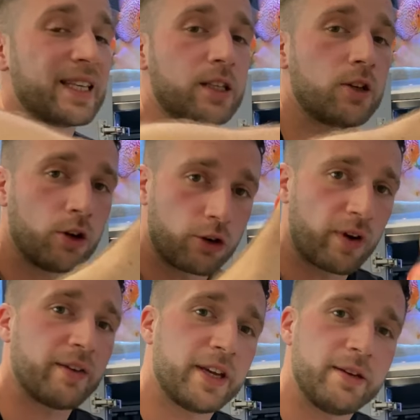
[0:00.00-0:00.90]
that's a lot of
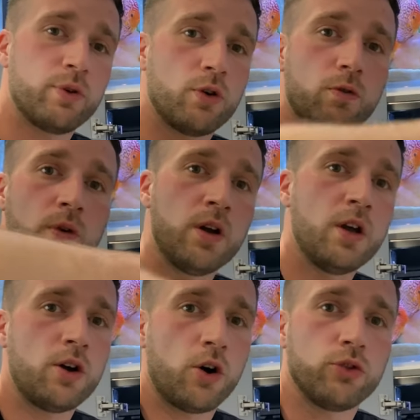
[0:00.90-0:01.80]
gravity pull
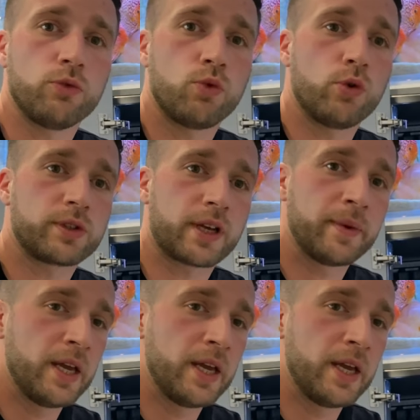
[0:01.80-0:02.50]
on the water.